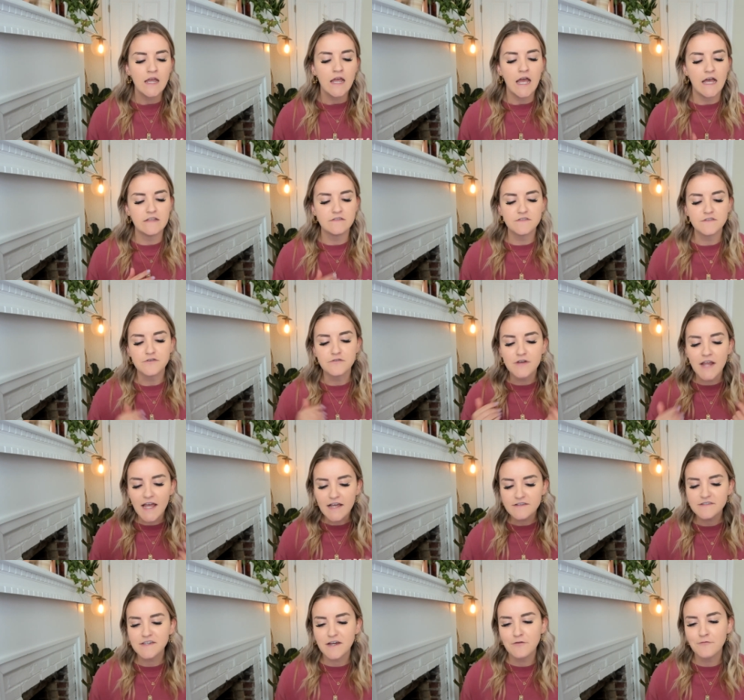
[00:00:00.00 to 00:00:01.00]
And so
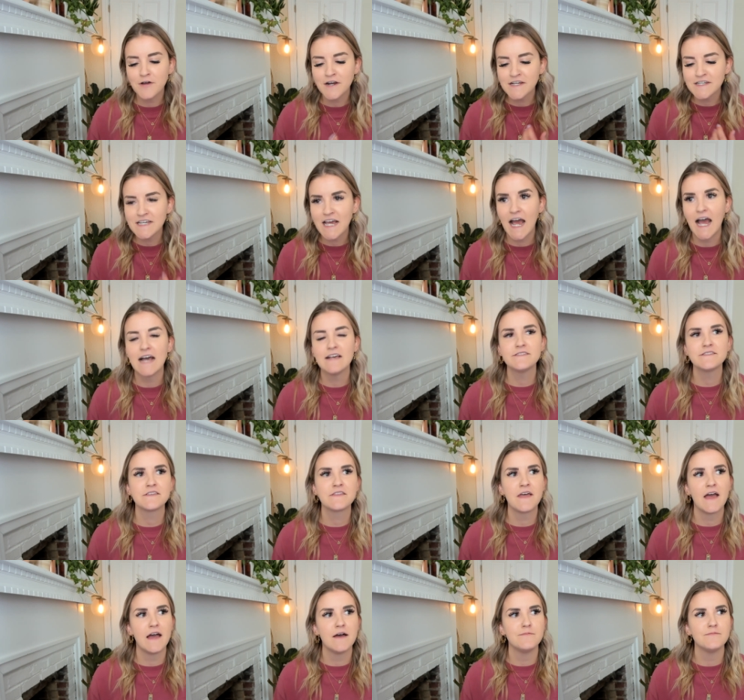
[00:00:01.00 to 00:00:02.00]
next, I wanted to ask
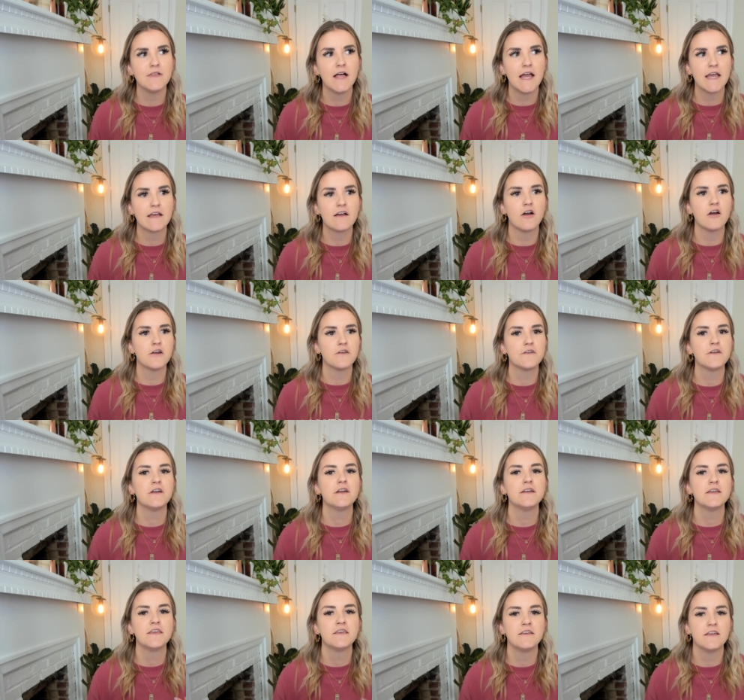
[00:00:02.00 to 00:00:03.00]
them like, are
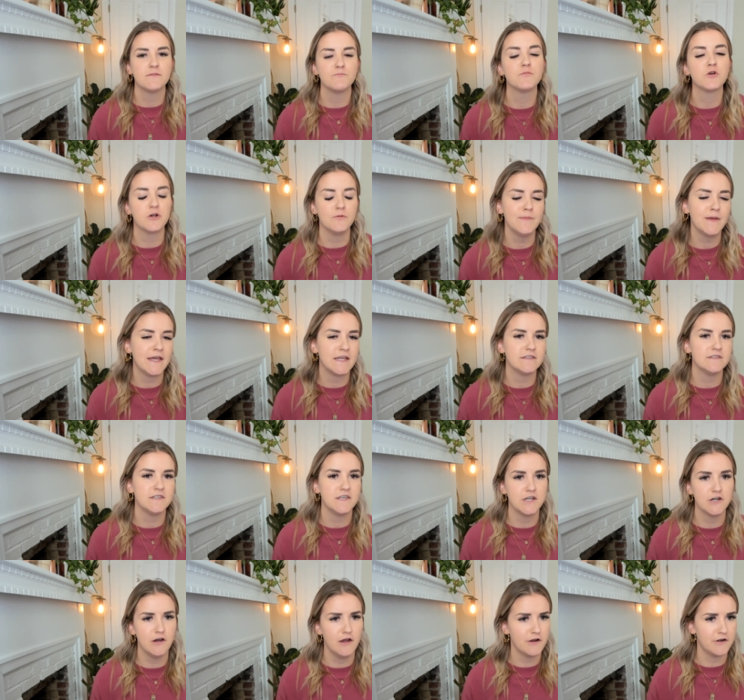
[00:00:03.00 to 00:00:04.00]
there mermaids
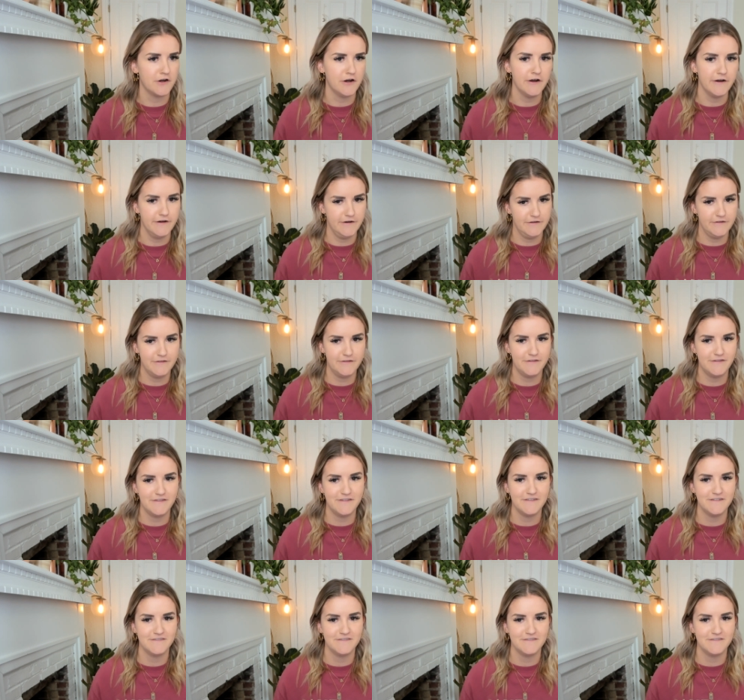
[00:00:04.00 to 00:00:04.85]
here on Earth?